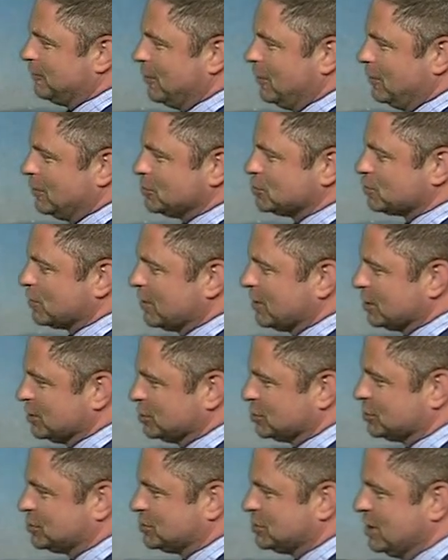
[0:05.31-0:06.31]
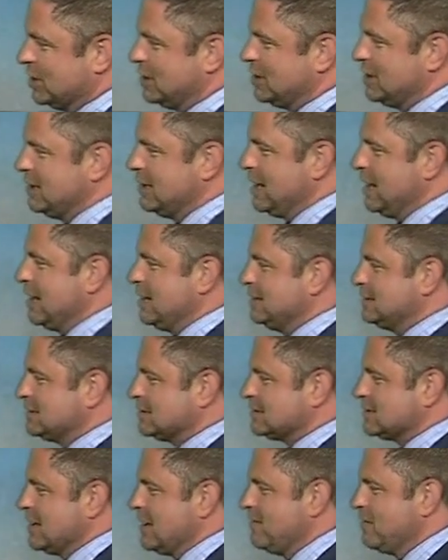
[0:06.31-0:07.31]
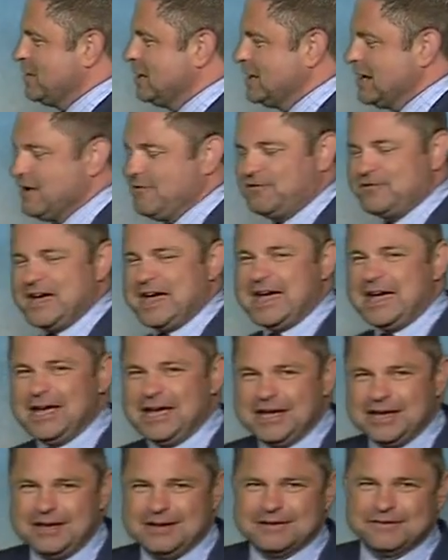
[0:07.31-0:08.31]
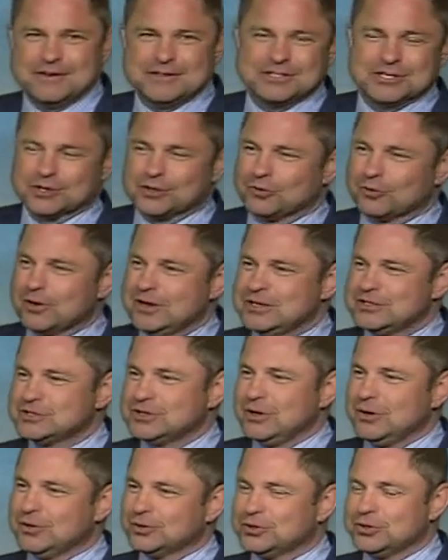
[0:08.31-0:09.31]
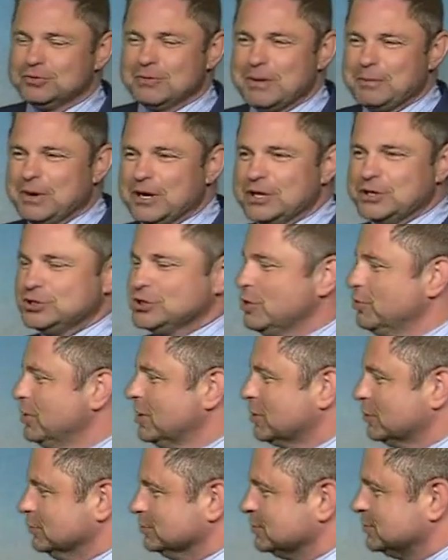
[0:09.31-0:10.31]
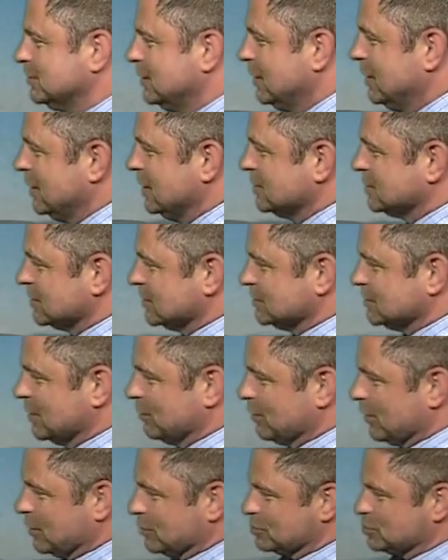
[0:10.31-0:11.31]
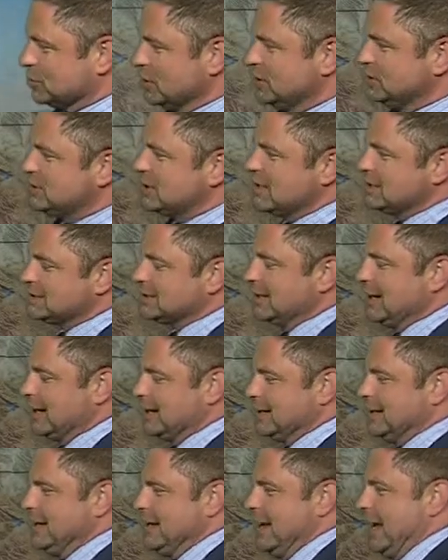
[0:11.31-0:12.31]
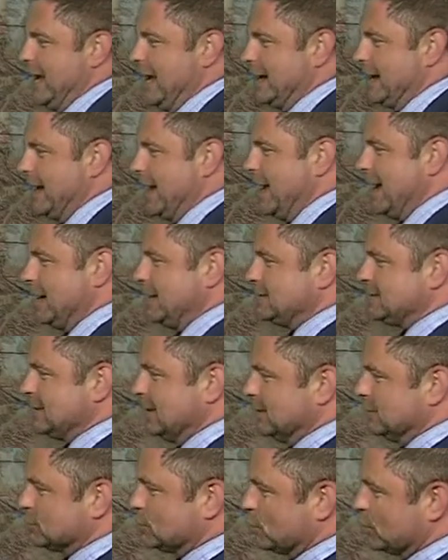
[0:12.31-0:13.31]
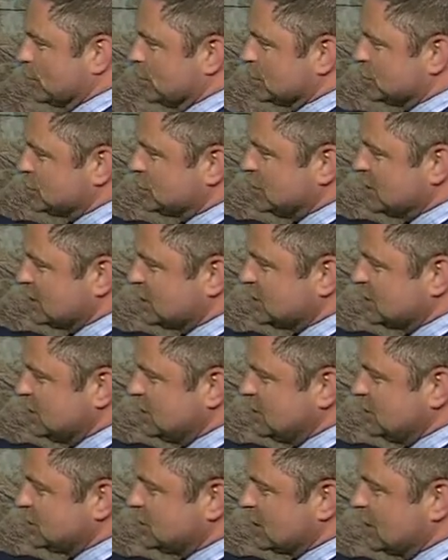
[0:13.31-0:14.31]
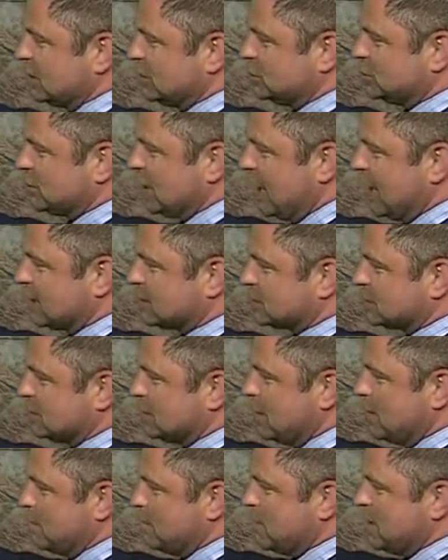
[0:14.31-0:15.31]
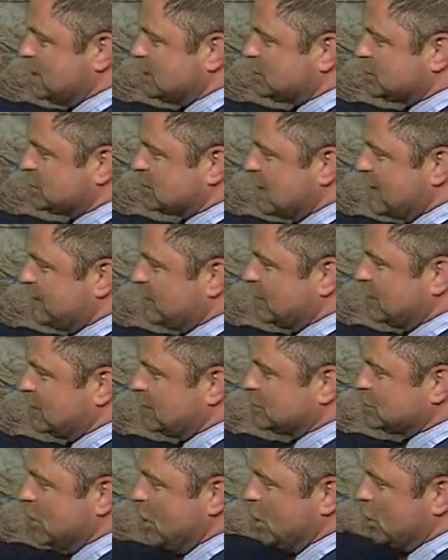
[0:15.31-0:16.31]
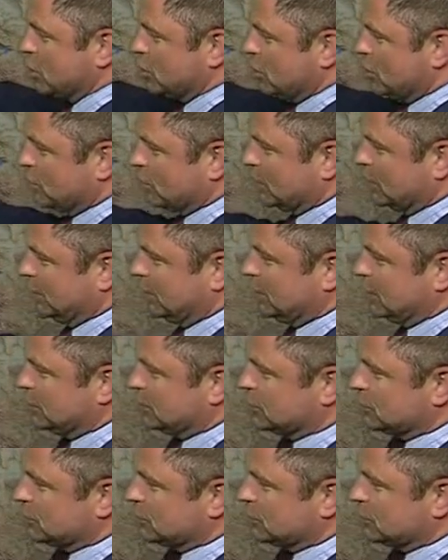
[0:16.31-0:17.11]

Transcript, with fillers: Falls where it is sunny and 75. That's a great song too. My buddy Joe Nichols sings that record. Sunset tonight at 9:10. So in the 60s in Jackson, mid 70s currently